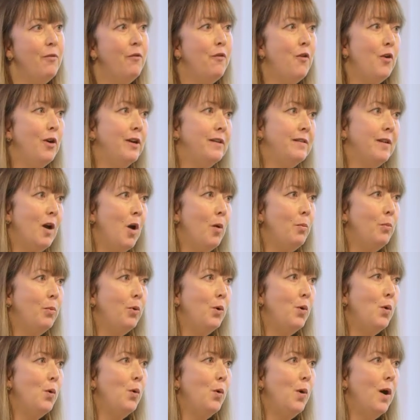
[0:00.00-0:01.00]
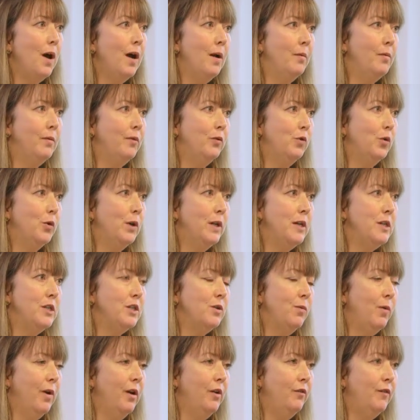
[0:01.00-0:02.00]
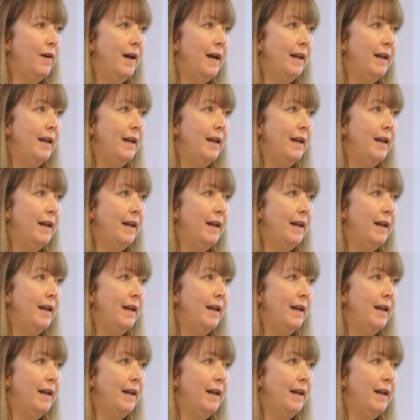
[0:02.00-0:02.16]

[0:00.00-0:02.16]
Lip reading: for example, I was talking to one of